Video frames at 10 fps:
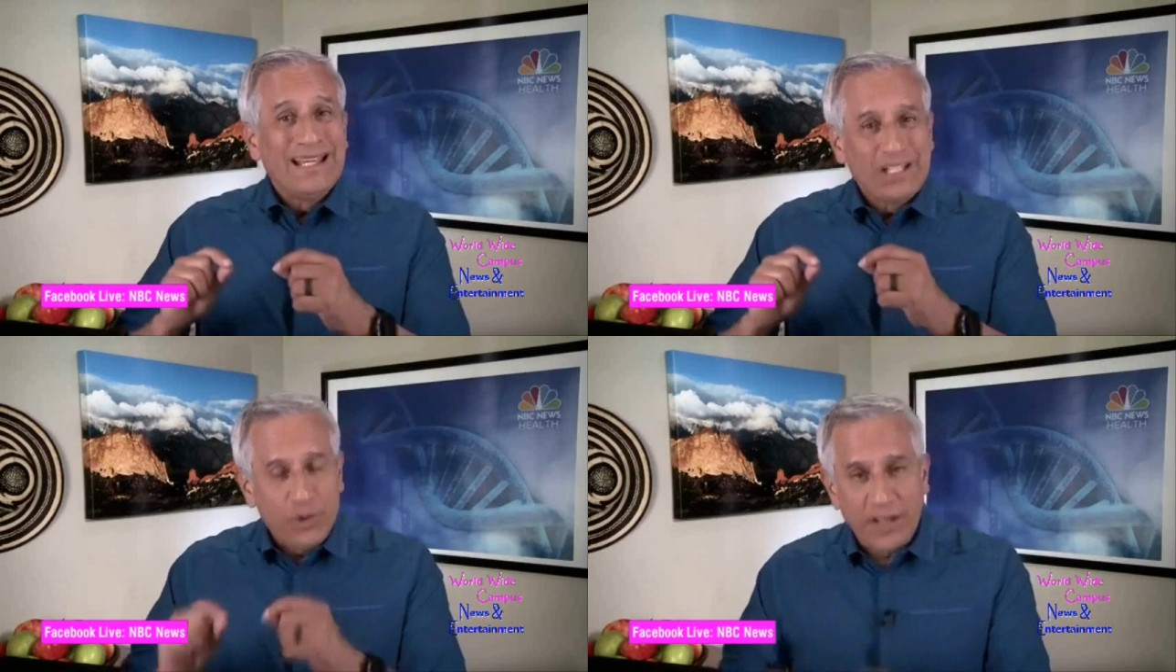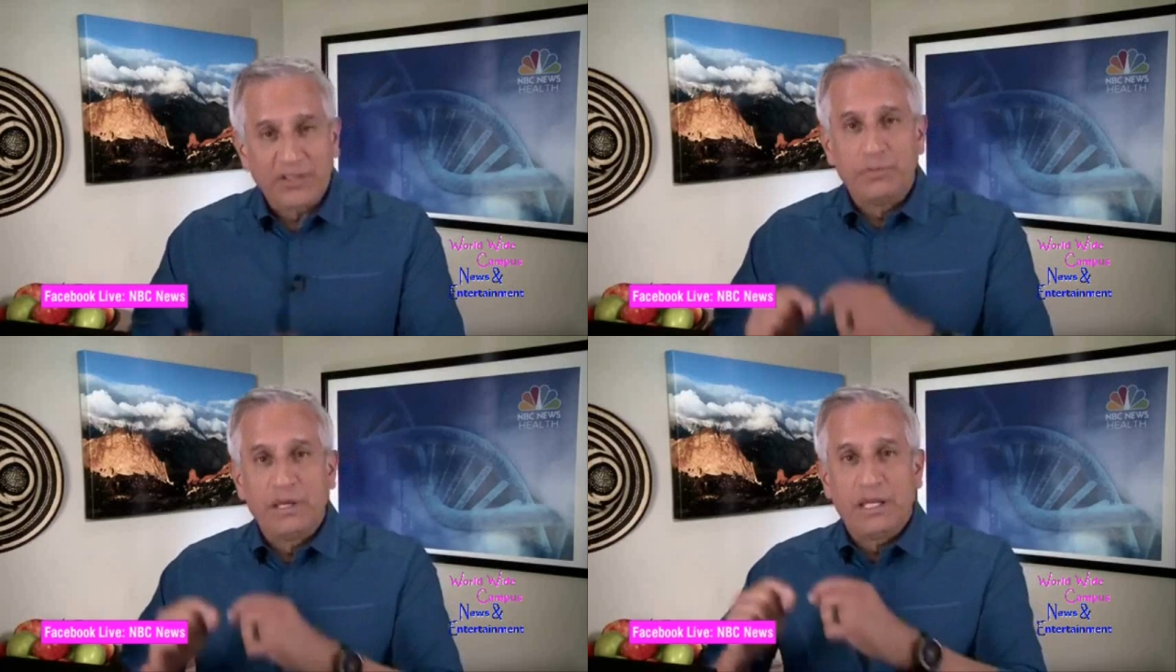
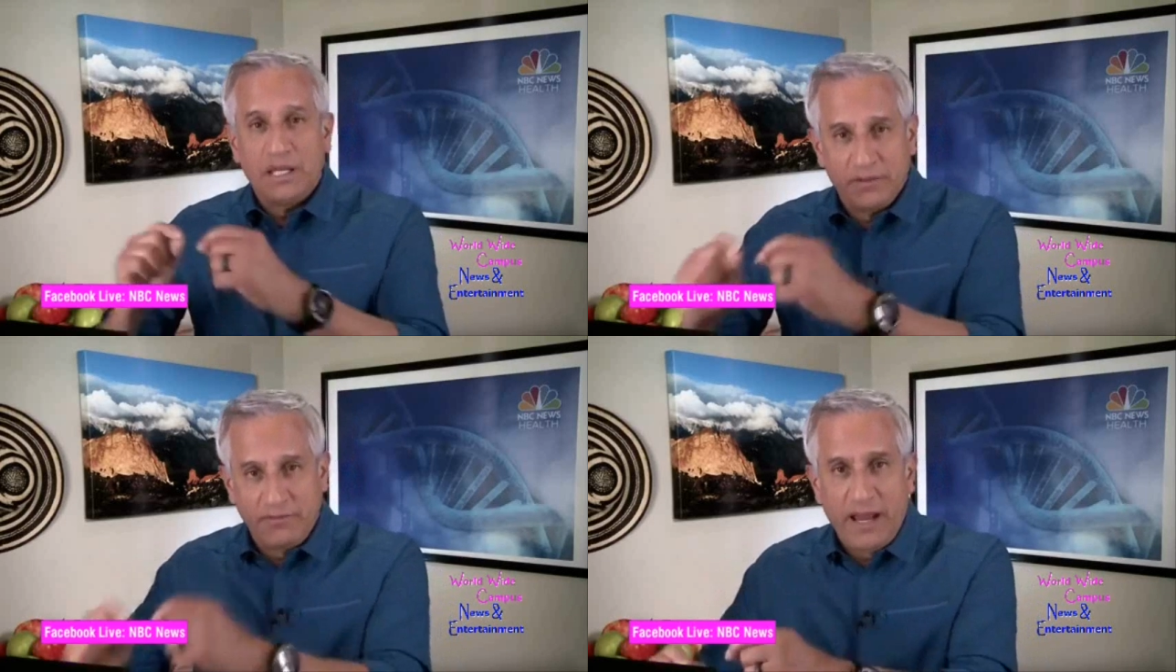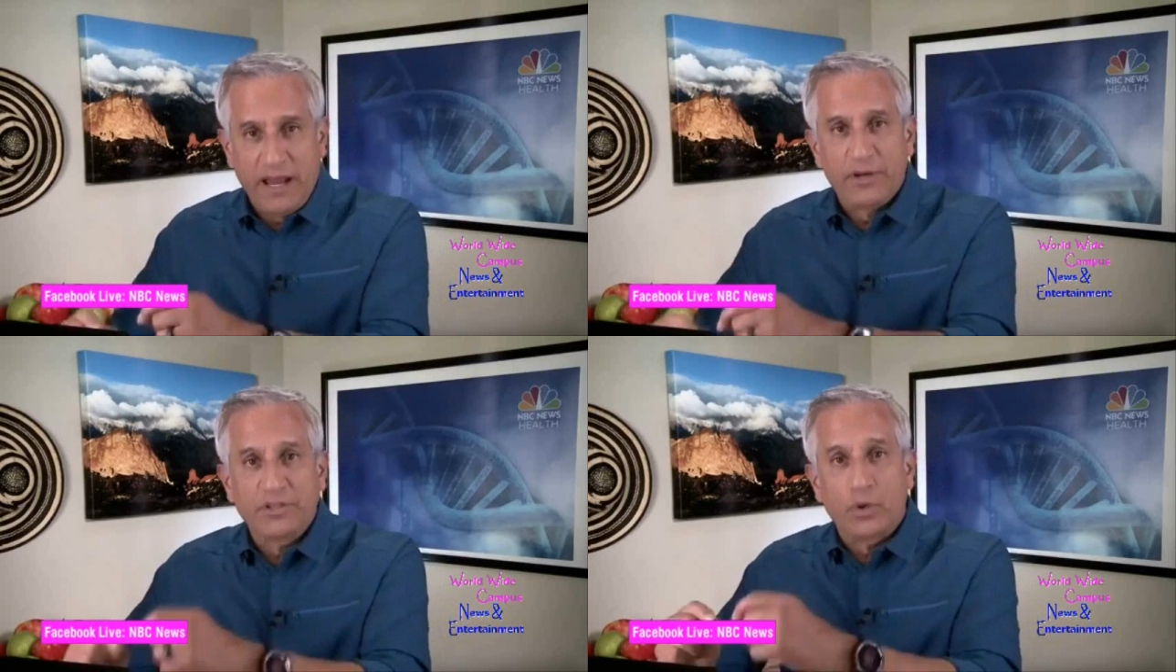transmitting the
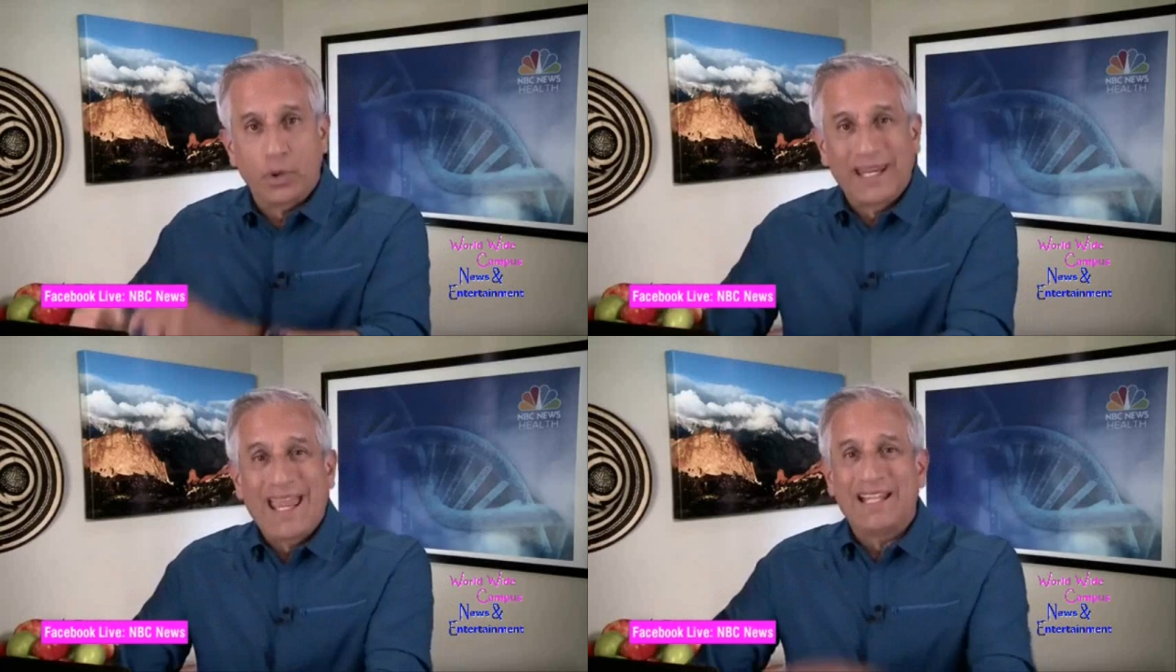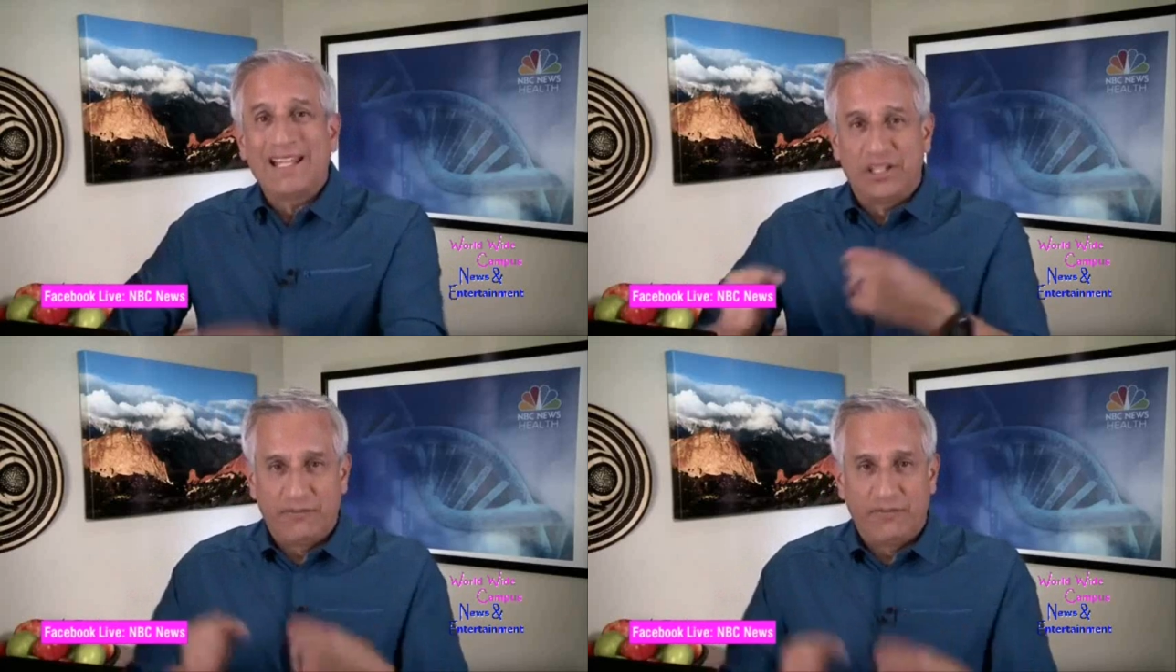virus or
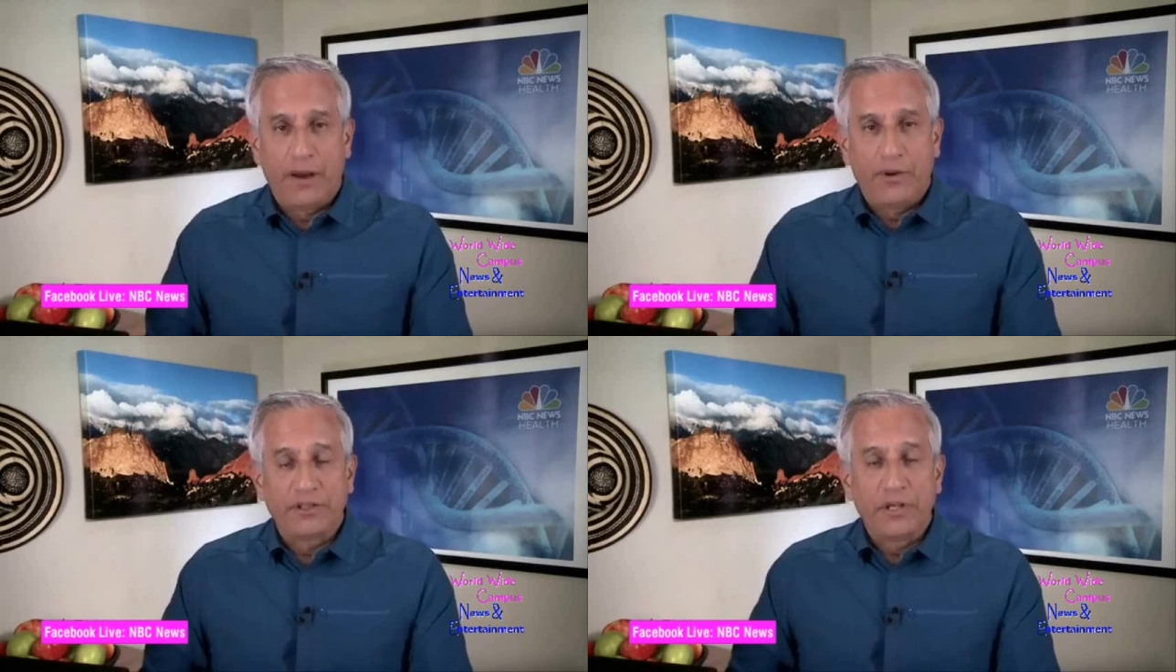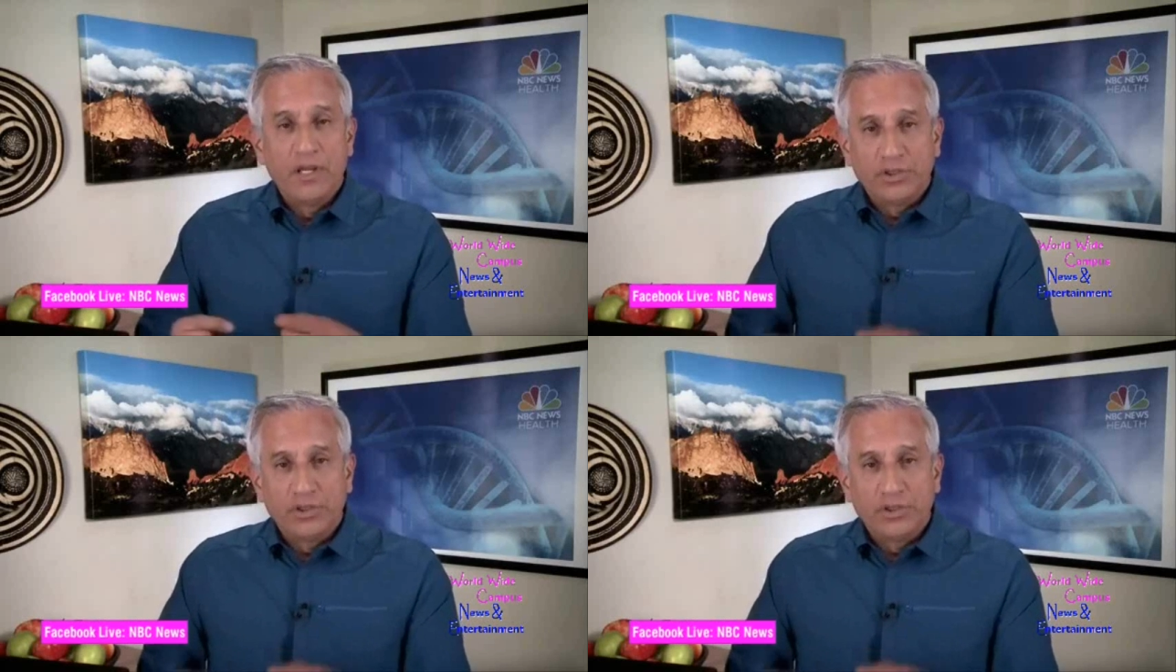catching the virus?